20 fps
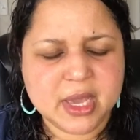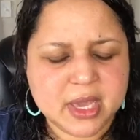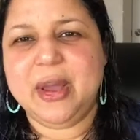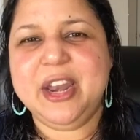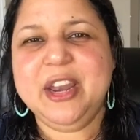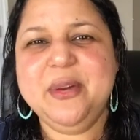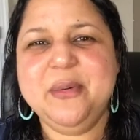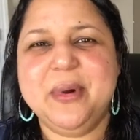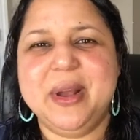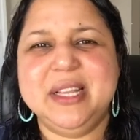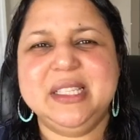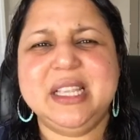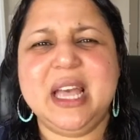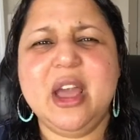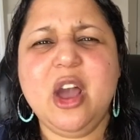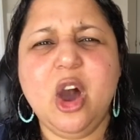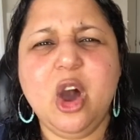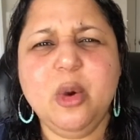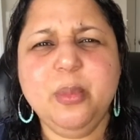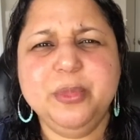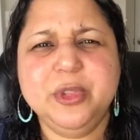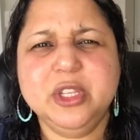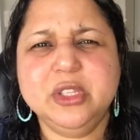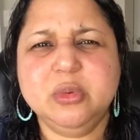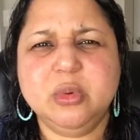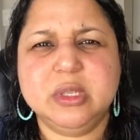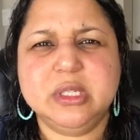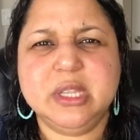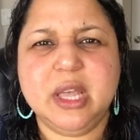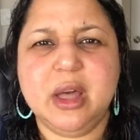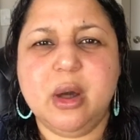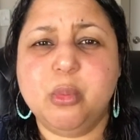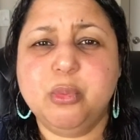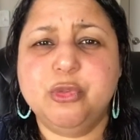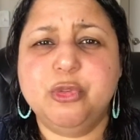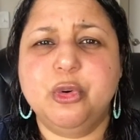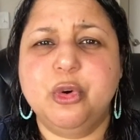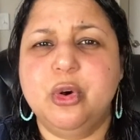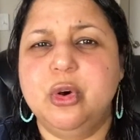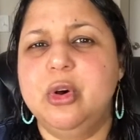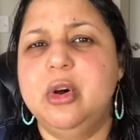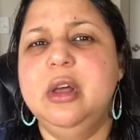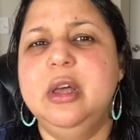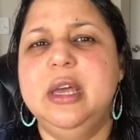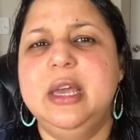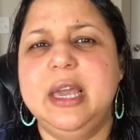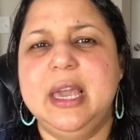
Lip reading: Anyways, I hope this was helpful,